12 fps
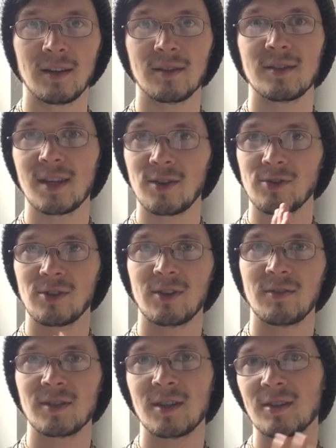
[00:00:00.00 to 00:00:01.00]
central
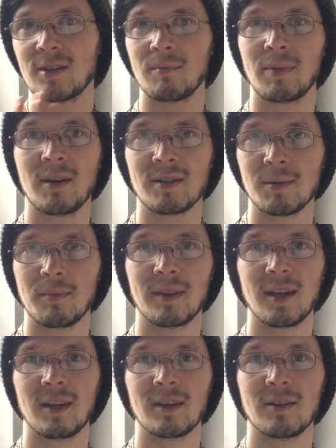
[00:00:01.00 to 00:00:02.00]
nervous system, parasympathetic